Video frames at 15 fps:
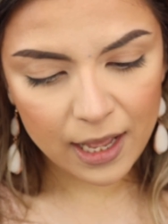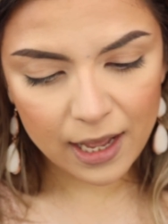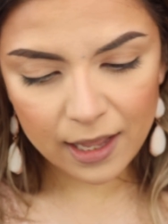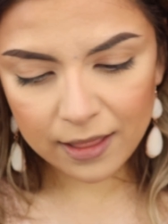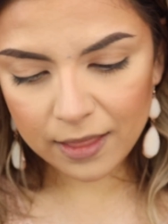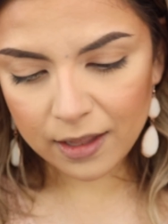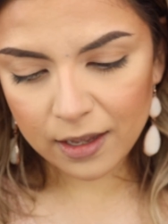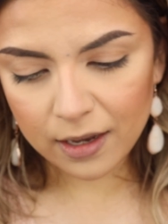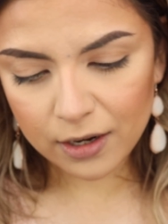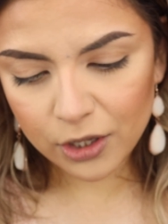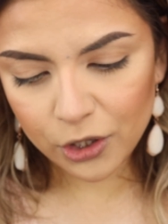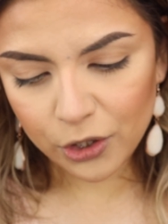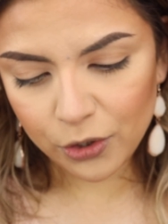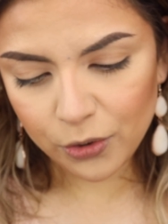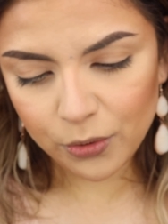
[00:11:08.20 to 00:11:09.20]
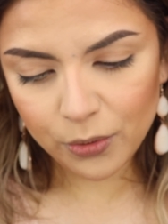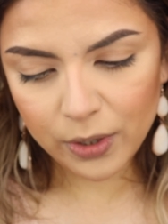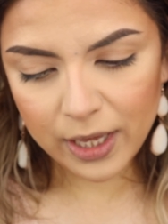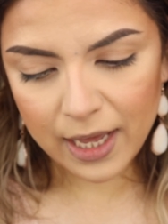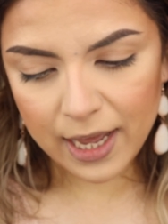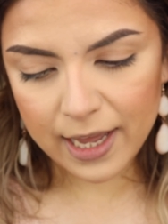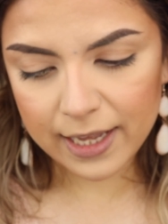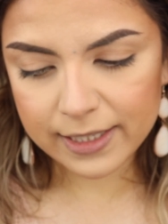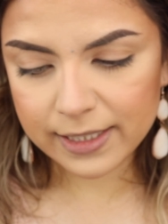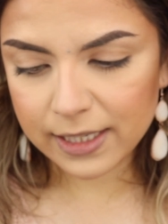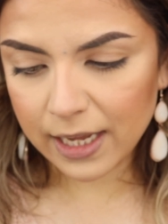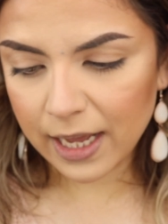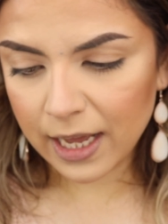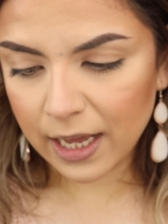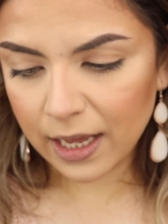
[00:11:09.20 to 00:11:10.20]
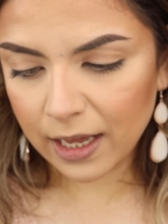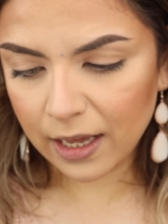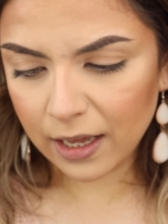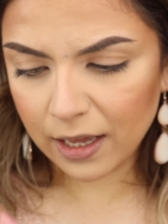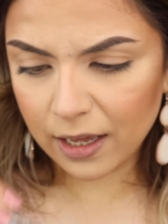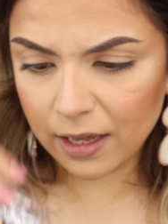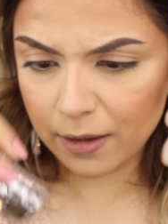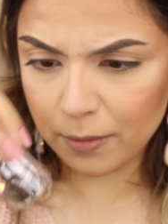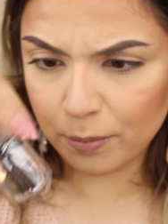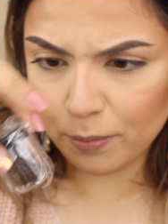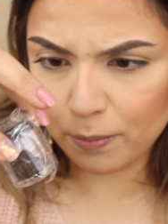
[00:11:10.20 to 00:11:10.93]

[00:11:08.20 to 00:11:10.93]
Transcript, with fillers: And then you get a